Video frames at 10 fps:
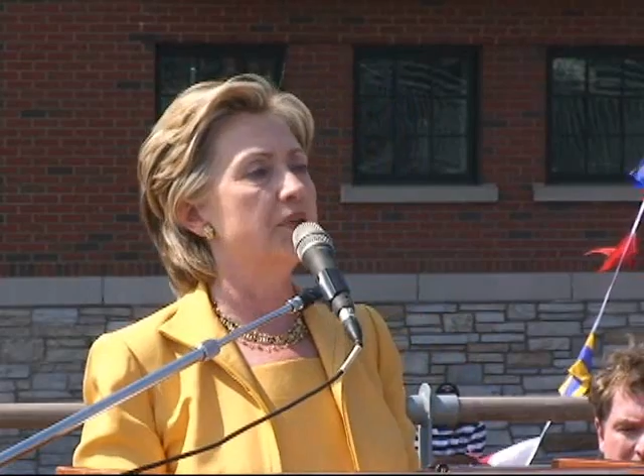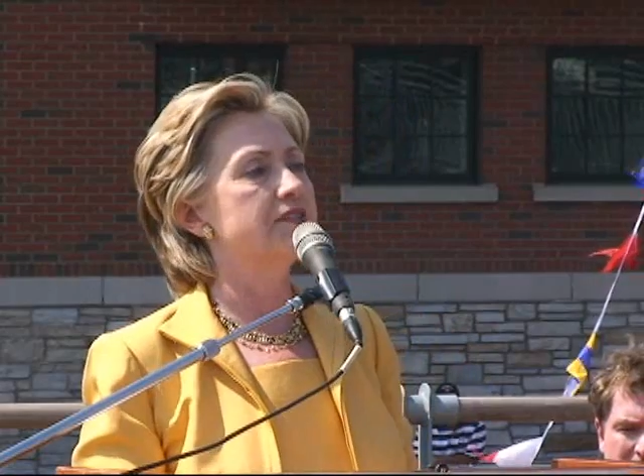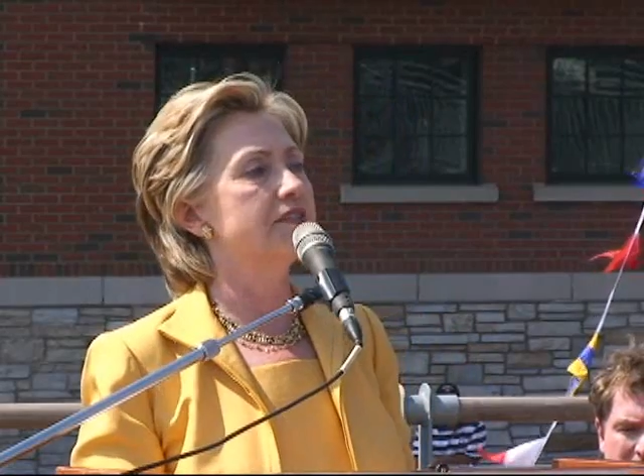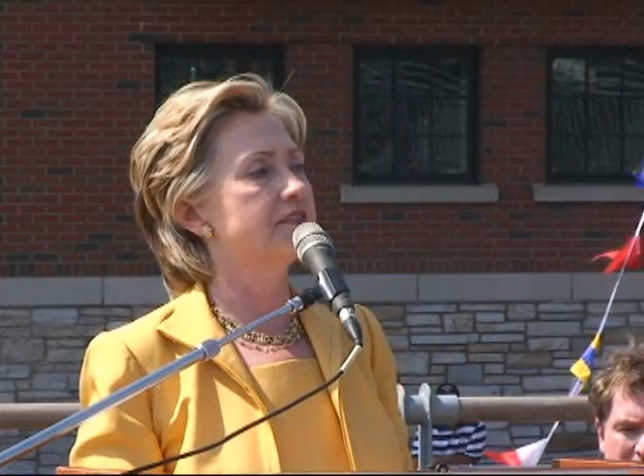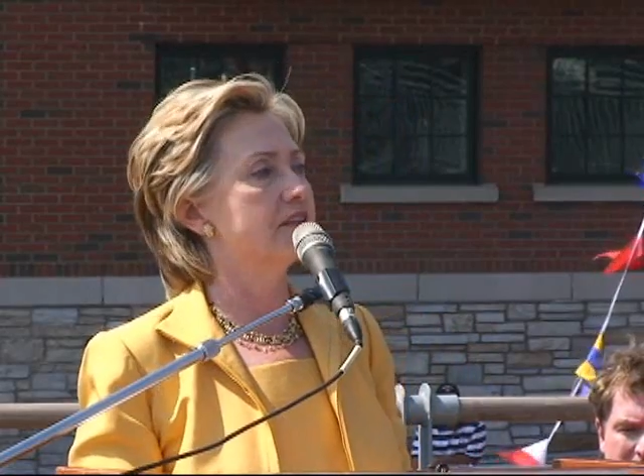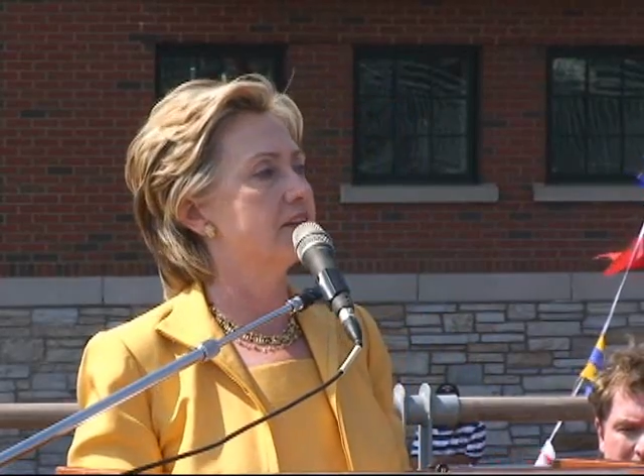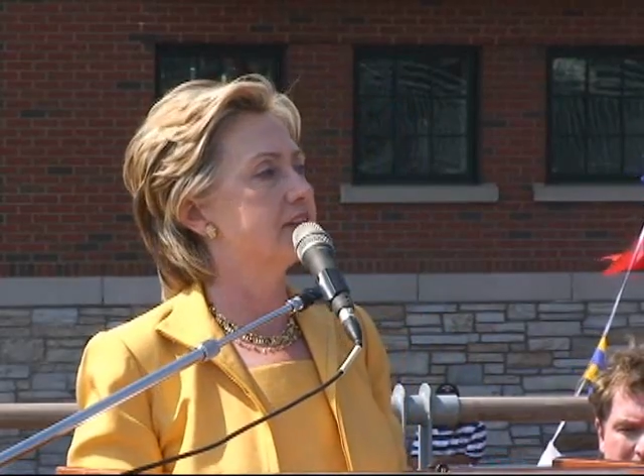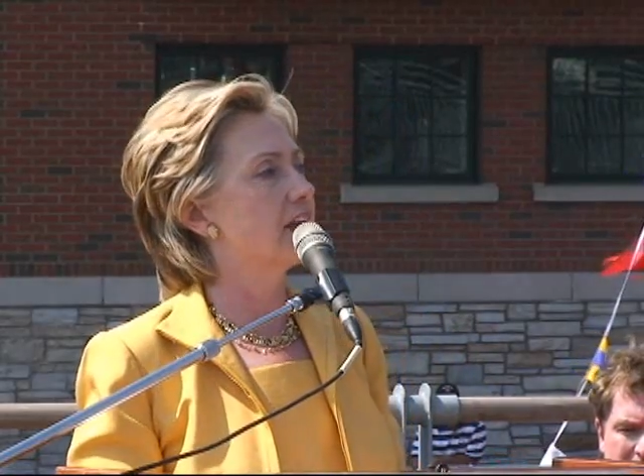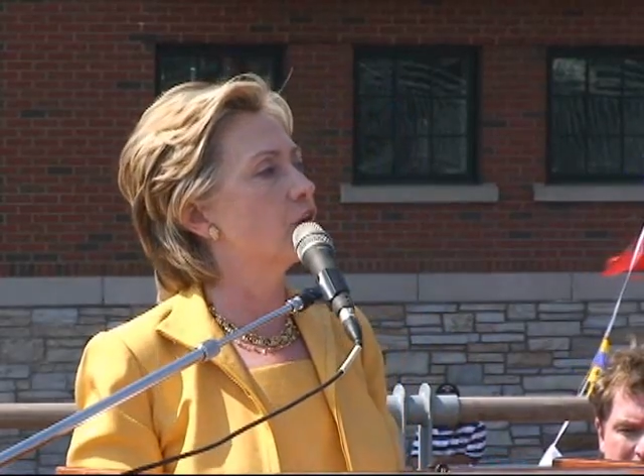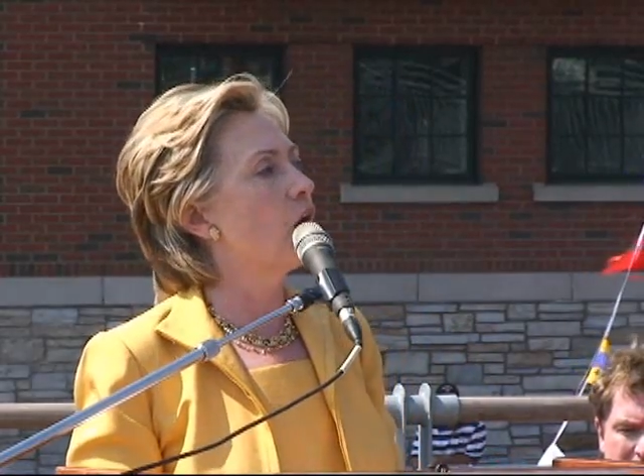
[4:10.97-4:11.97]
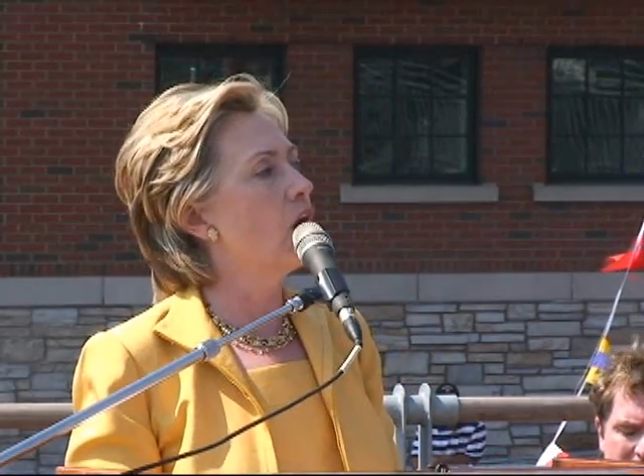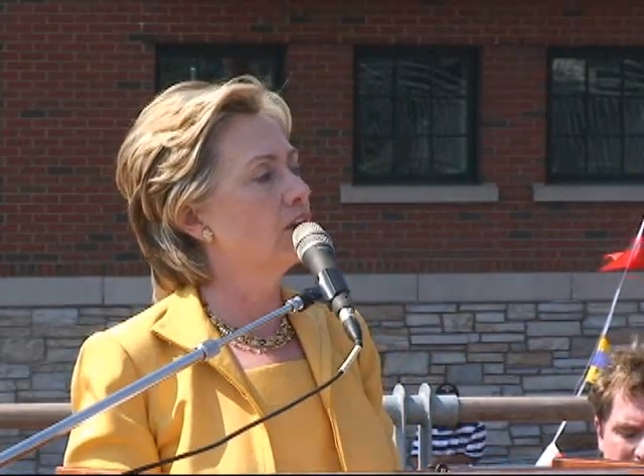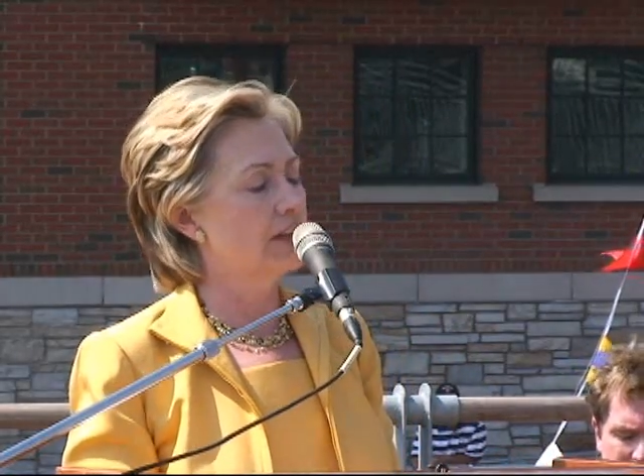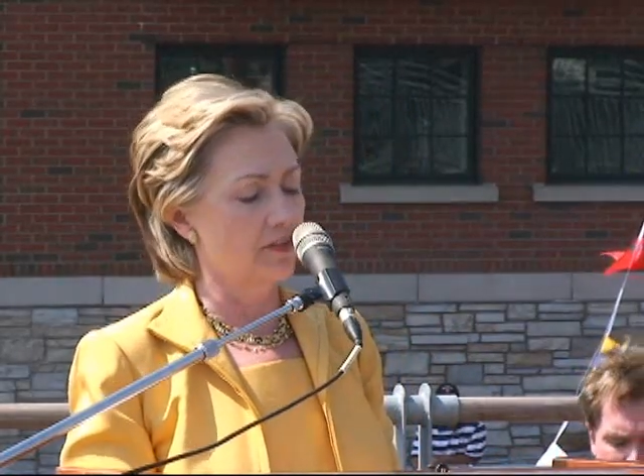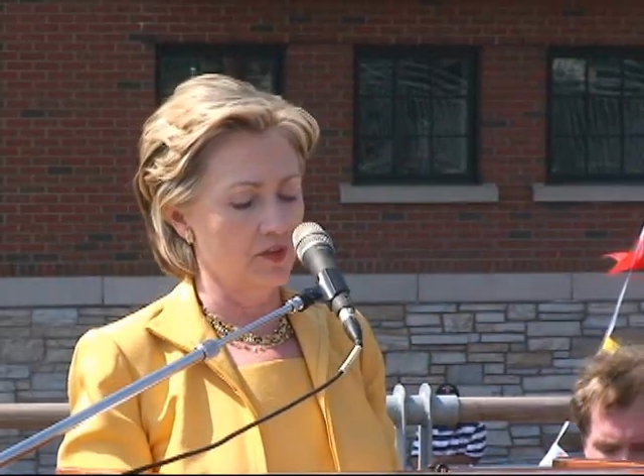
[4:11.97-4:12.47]
businesses and
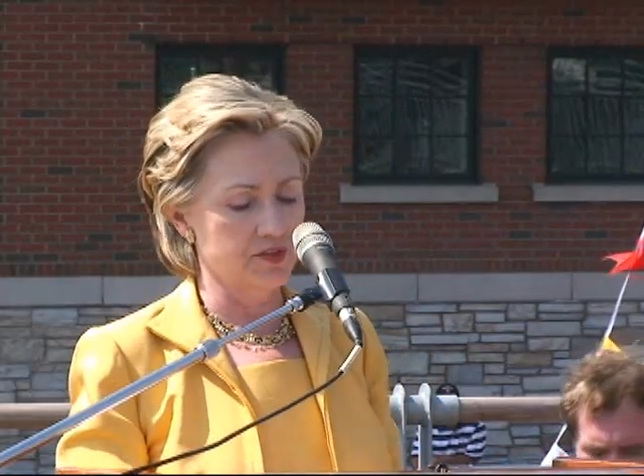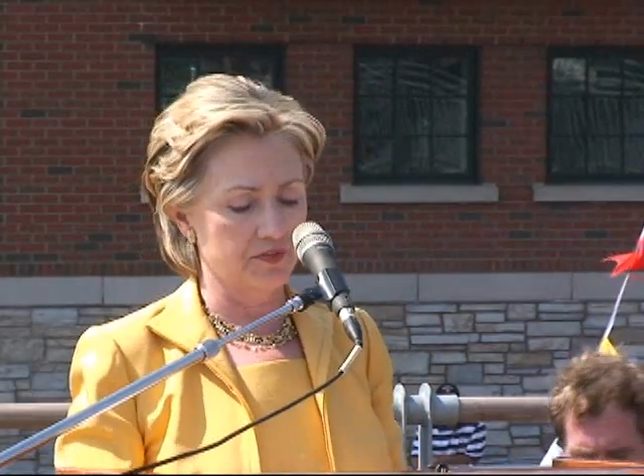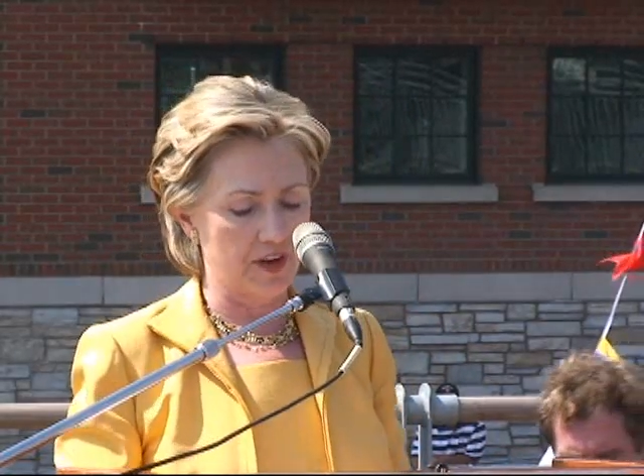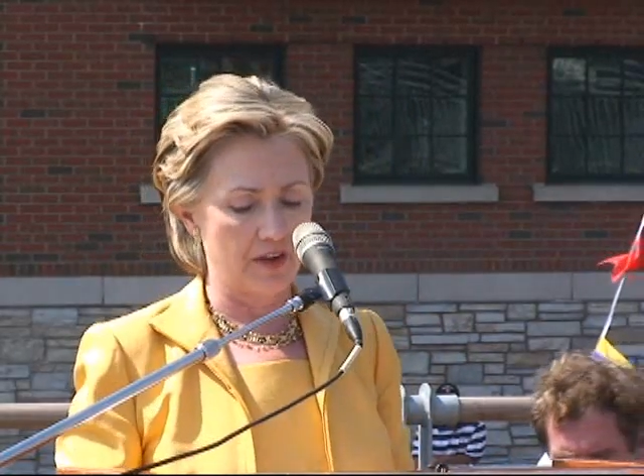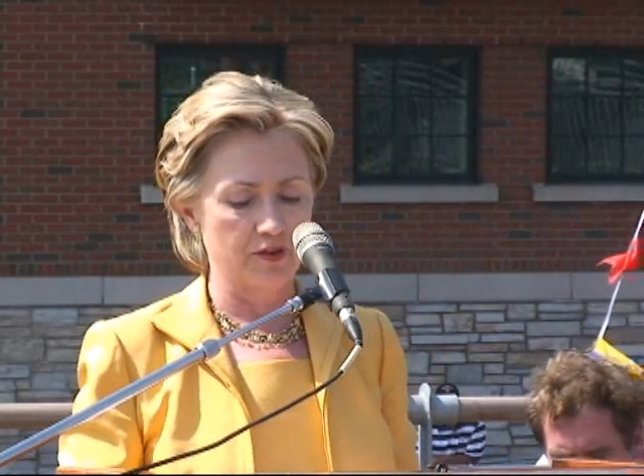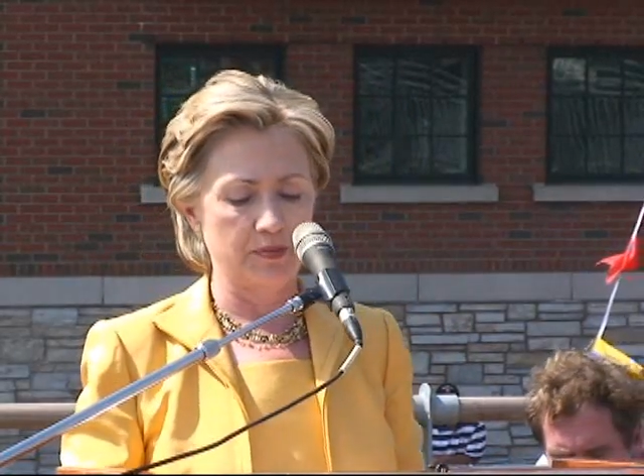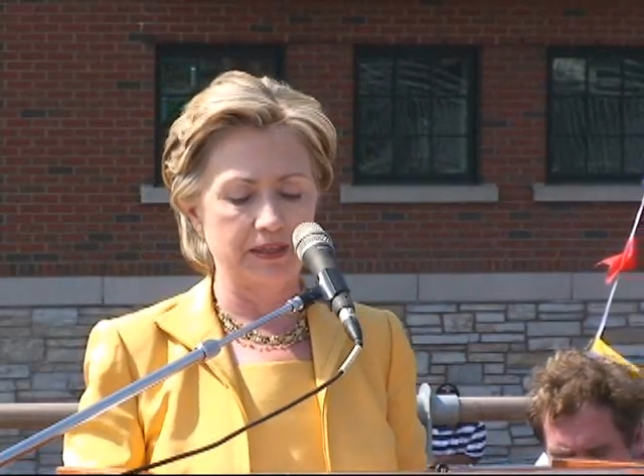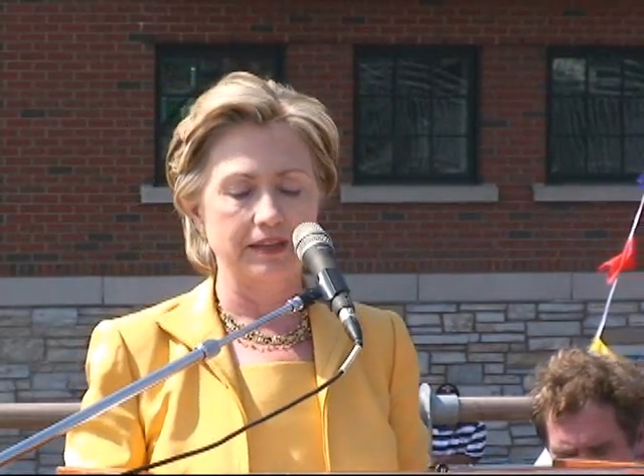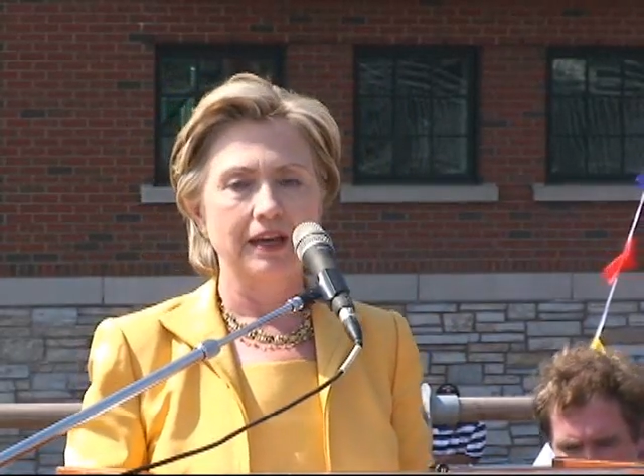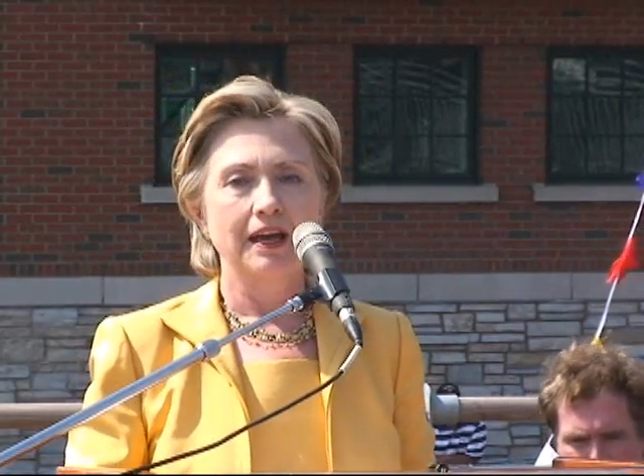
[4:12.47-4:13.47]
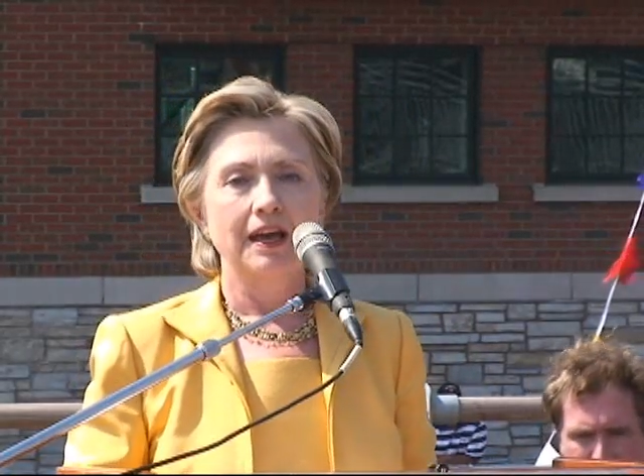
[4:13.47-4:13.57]
all levels of government